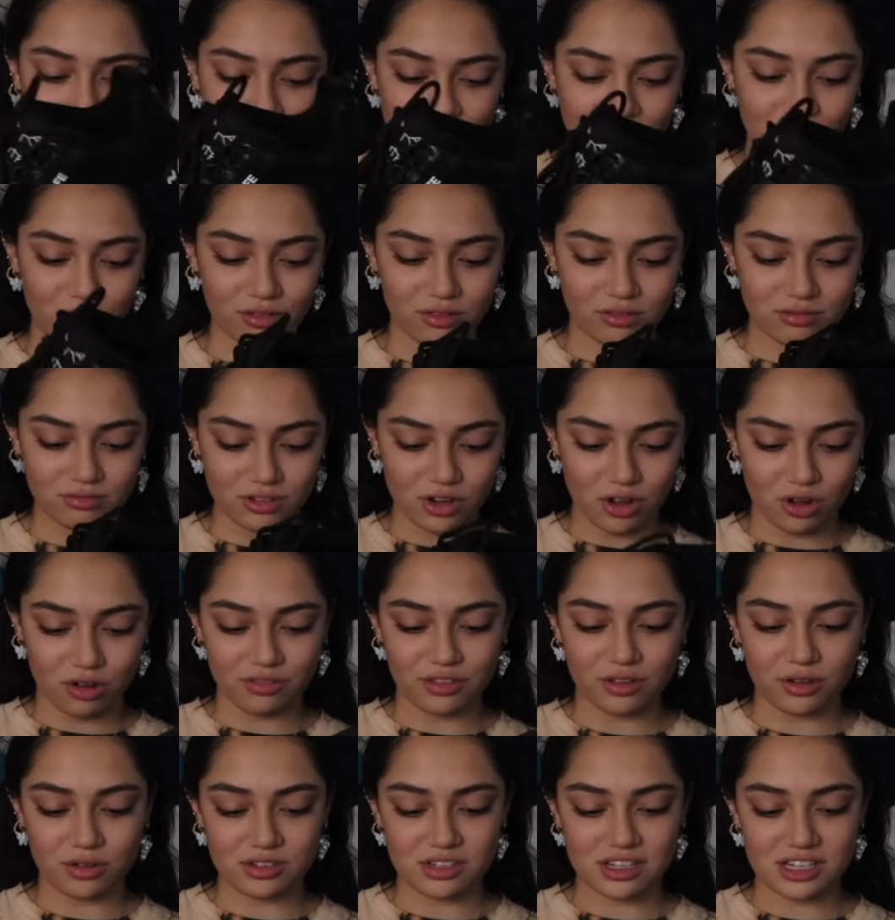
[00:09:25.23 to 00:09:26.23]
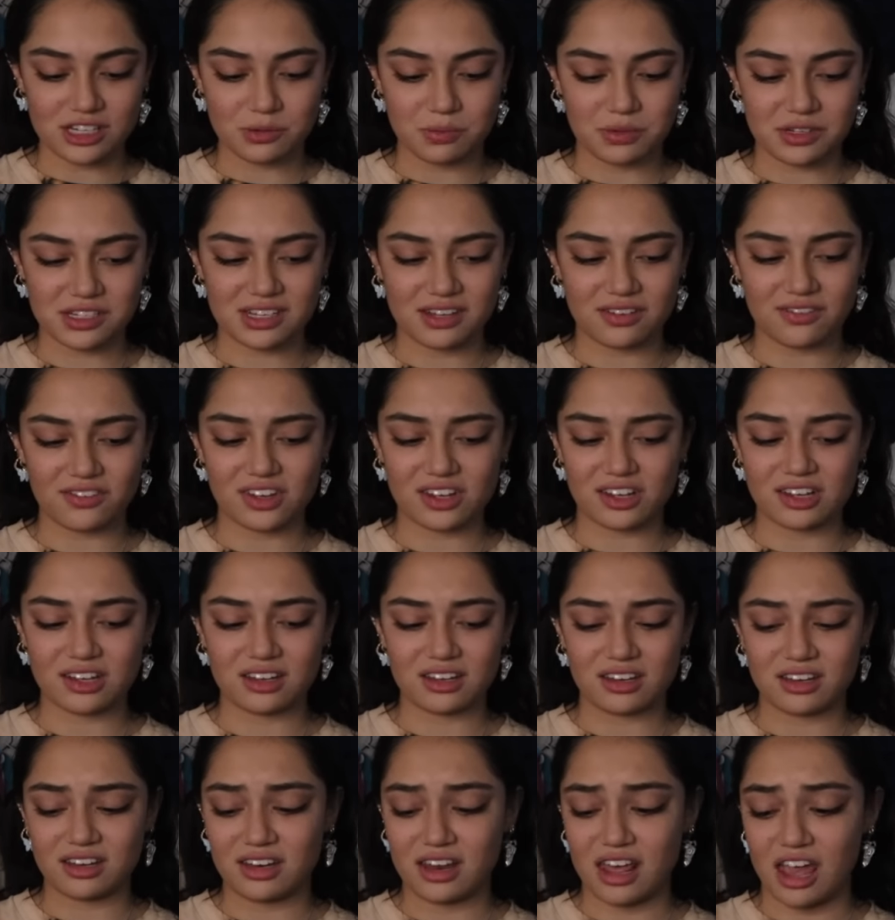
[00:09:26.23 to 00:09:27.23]
I don't know if there's a
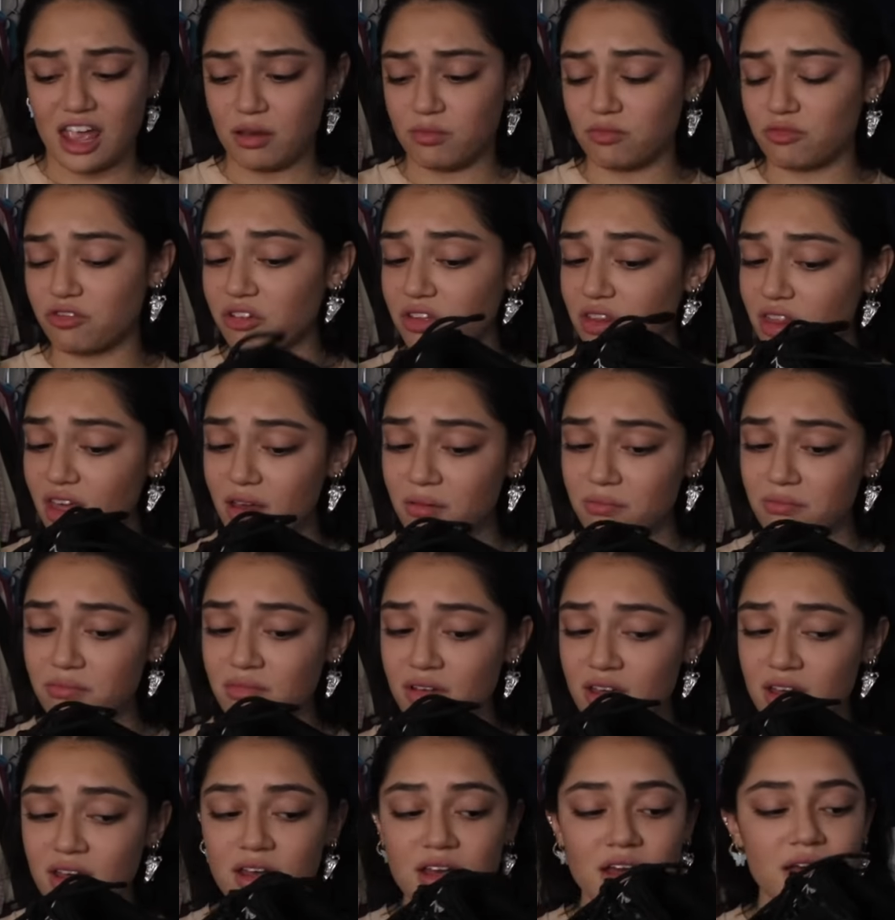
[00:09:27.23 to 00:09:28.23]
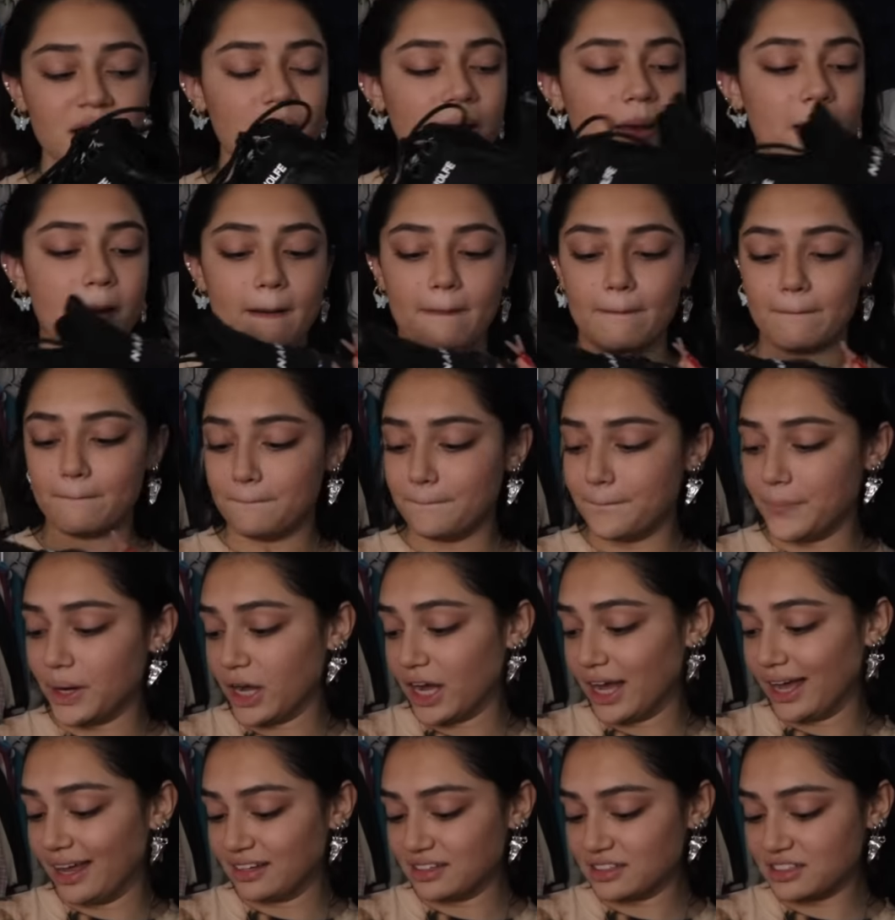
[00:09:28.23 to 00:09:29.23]
specific name for them,
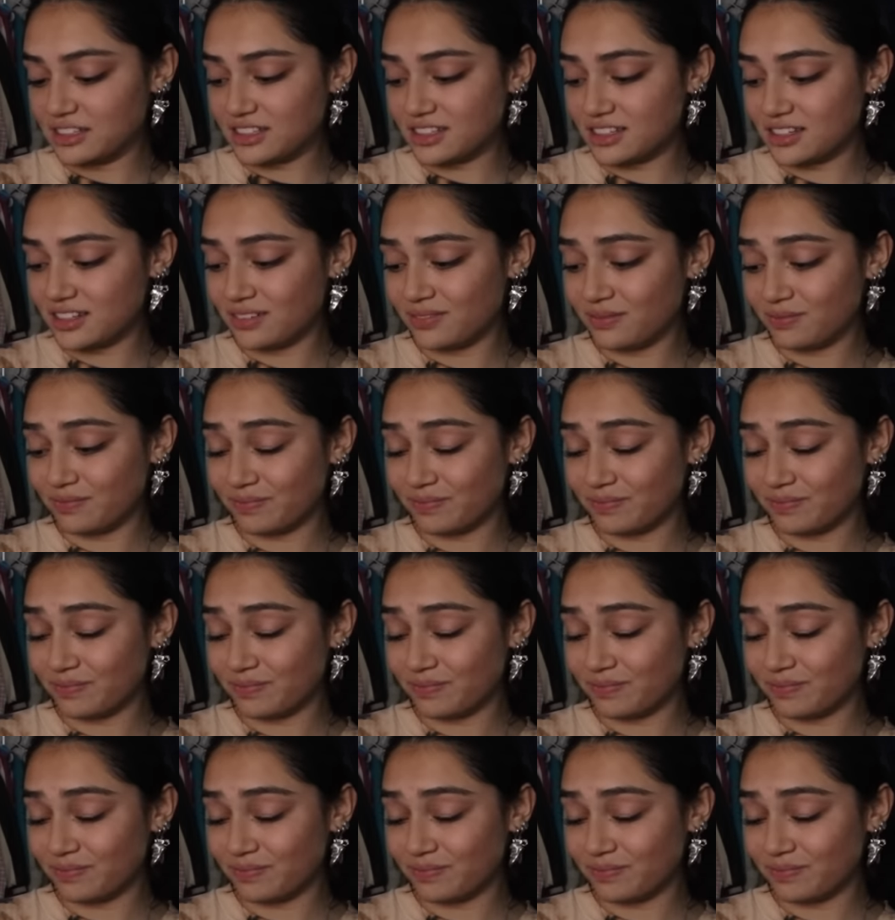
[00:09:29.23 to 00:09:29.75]
but